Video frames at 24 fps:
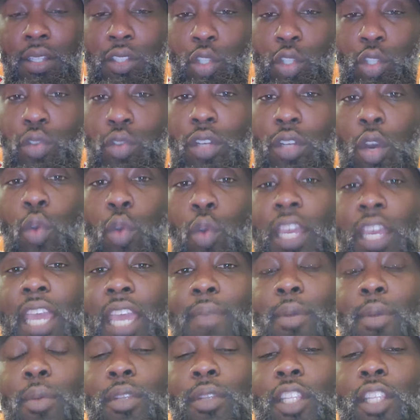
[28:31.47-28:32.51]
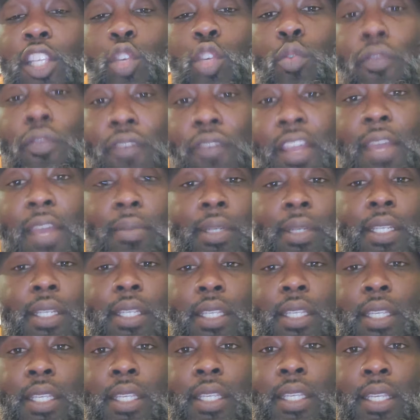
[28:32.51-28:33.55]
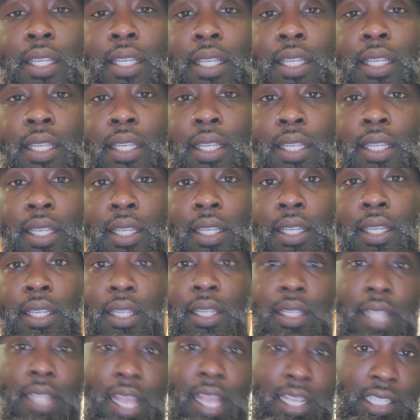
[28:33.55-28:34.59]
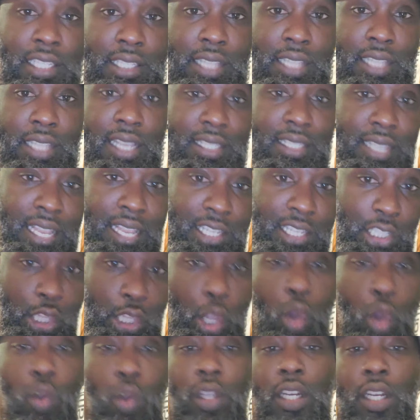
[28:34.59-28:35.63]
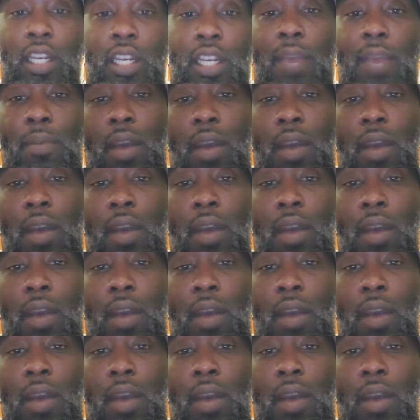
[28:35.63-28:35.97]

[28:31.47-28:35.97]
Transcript: Do you know who came up with the You Family? That's that slogan and that